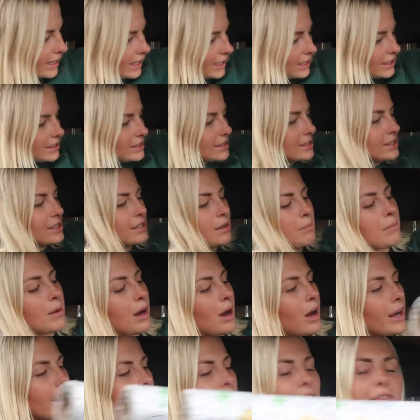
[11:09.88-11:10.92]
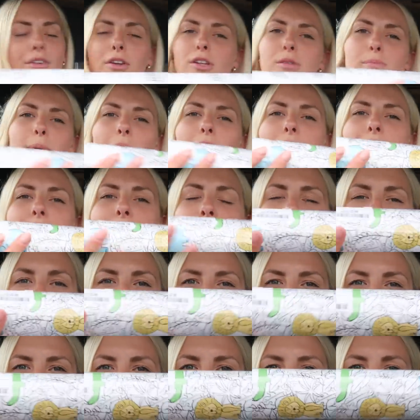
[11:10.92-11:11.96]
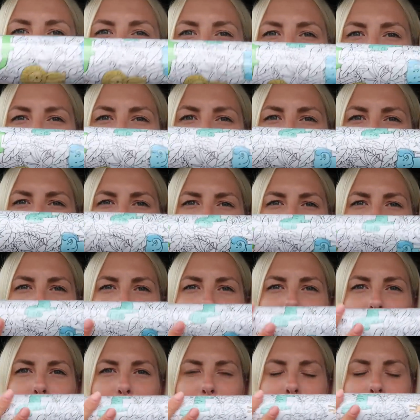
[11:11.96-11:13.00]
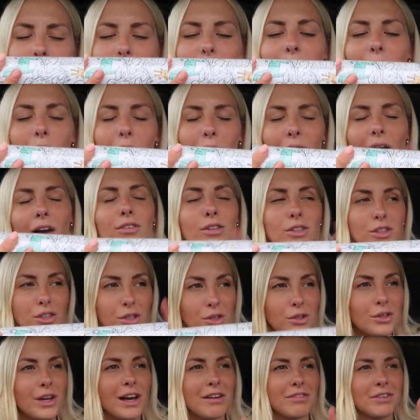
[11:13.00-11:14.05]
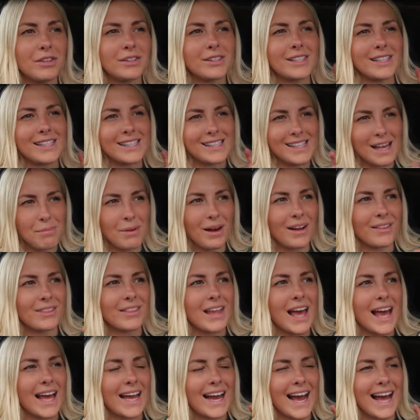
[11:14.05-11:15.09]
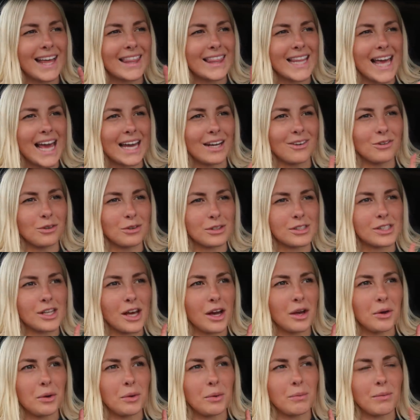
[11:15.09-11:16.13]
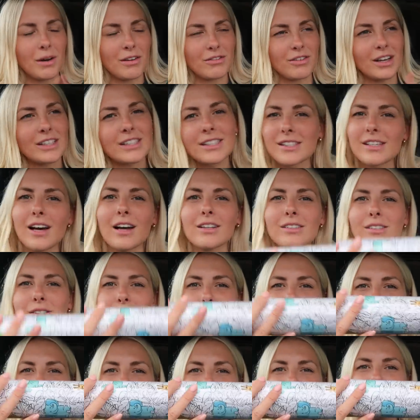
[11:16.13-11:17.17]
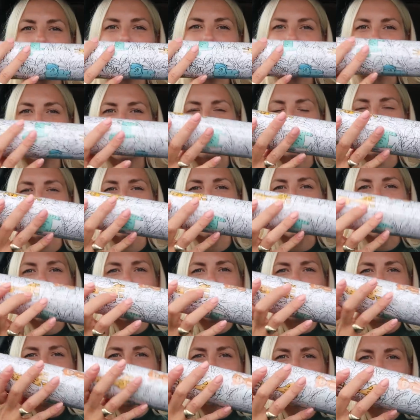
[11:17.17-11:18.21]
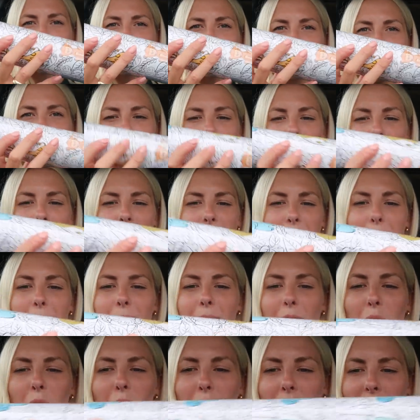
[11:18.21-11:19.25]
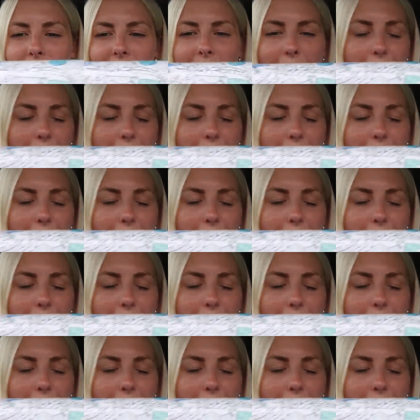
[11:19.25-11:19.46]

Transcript: it is my nephew's birthday, so I've got two nephews, it's their birthday, and then also my friend's son, so I figured this would sort all of